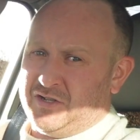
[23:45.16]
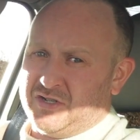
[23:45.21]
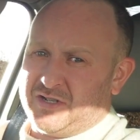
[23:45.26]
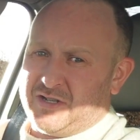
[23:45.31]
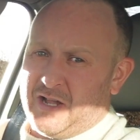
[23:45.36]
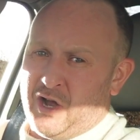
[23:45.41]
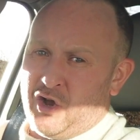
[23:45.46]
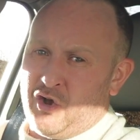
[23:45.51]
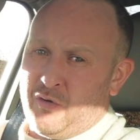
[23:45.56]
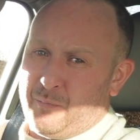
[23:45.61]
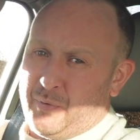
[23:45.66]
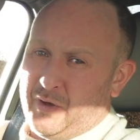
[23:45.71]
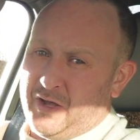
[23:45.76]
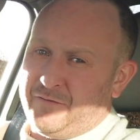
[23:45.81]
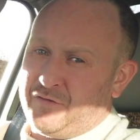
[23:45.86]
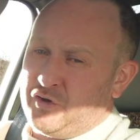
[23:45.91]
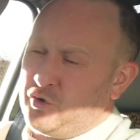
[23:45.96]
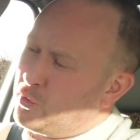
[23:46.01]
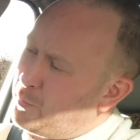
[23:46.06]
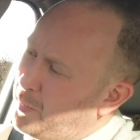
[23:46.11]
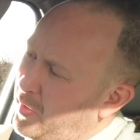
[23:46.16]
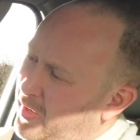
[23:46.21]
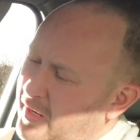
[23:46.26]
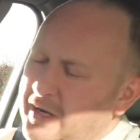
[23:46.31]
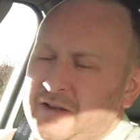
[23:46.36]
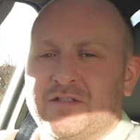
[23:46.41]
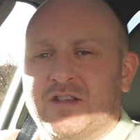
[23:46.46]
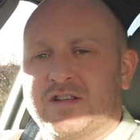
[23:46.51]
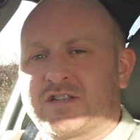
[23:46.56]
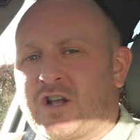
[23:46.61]
just now, but if you were
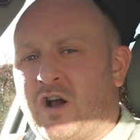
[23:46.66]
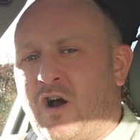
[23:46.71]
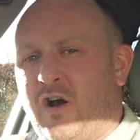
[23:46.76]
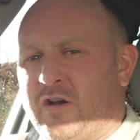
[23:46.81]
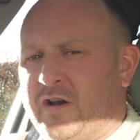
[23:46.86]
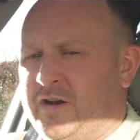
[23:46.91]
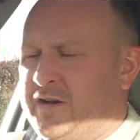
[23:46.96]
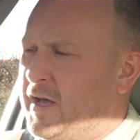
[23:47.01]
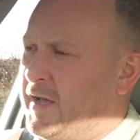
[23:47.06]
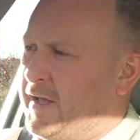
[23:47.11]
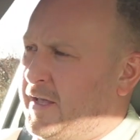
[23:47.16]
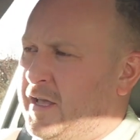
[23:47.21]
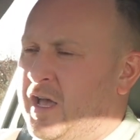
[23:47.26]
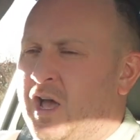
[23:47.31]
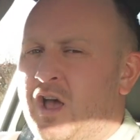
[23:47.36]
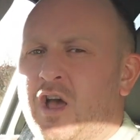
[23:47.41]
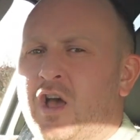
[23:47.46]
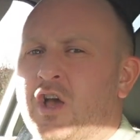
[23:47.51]
behind this car at night,